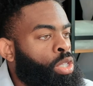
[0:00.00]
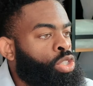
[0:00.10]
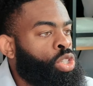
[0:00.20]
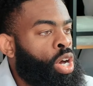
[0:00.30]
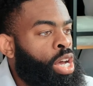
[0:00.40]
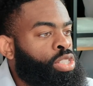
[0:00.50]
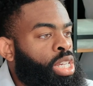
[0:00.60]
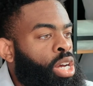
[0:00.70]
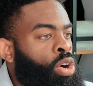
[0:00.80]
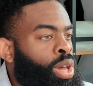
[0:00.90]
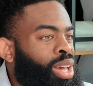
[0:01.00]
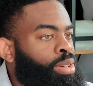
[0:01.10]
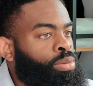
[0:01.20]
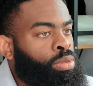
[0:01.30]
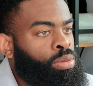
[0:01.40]
So I was like,
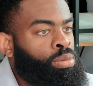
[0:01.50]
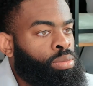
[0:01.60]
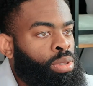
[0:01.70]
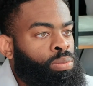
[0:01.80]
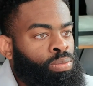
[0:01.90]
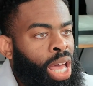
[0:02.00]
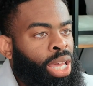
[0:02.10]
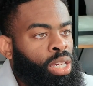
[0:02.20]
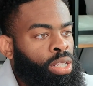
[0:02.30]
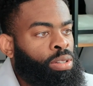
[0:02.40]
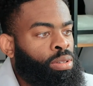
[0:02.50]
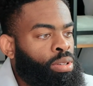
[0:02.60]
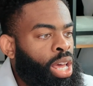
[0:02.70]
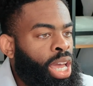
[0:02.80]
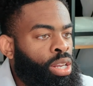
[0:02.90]
okay, I can
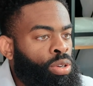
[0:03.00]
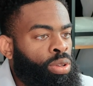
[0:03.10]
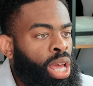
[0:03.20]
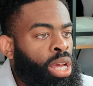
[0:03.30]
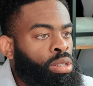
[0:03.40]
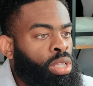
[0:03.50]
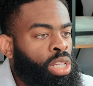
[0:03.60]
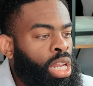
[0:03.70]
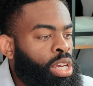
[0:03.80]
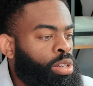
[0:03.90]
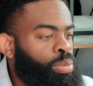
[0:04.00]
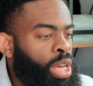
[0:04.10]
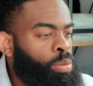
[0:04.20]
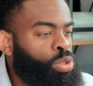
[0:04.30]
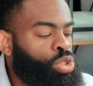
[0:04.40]
do that, and I could
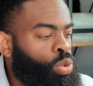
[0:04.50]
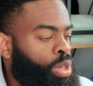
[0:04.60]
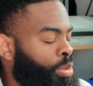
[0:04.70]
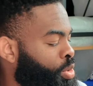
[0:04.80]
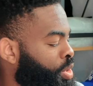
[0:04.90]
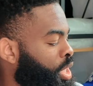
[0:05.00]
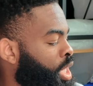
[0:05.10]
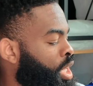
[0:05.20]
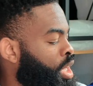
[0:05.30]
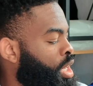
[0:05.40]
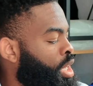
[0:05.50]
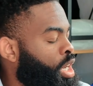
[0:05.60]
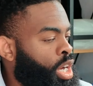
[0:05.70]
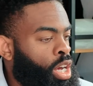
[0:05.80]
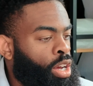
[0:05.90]
be able to show what I'm doing.
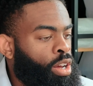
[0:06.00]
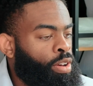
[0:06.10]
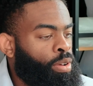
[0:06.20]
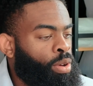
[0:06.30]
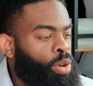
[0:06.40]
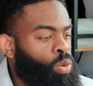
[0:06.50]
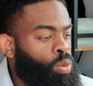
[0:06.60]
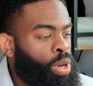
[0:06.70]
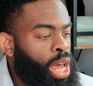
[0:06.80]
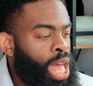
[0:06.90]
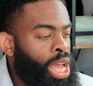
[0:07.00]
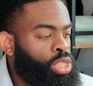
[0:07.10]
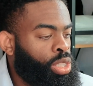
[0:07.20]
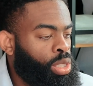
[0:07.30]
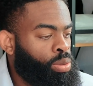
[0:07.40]
Uh, what I
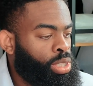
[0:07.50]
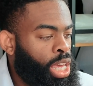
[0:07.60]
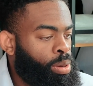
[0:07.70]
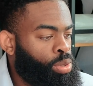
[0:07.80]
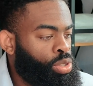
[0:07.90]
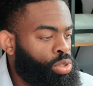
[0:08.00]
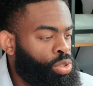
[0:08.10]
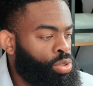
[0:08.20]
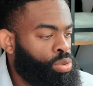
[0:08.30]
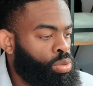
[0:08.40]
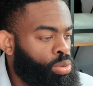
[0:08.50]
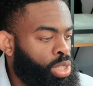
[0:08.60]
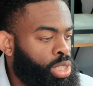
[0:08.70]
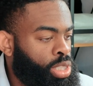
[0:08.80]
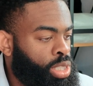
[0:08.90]
actually was able to do
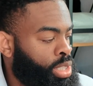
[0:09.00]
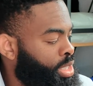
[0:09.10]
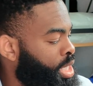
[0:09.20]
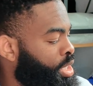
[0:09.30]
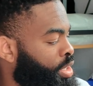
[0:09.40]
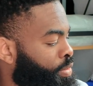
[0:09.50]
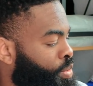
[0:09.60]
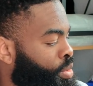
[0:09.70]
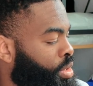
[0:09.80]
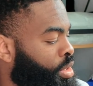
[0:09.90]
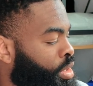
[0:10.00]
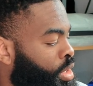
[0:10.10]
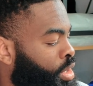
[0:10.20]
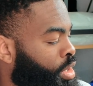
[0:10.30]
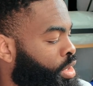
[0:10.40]
was sell it for
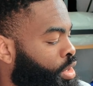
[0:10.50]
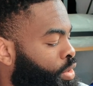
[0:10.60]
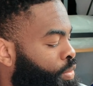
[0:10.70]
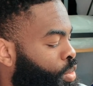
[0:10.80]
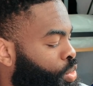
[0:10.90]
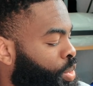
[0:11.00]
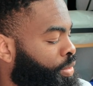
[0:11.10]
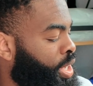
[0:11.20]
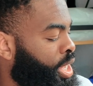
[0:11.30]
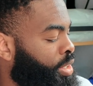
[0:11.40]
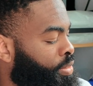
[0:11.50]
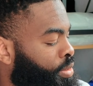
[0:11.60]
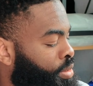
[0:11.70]
425.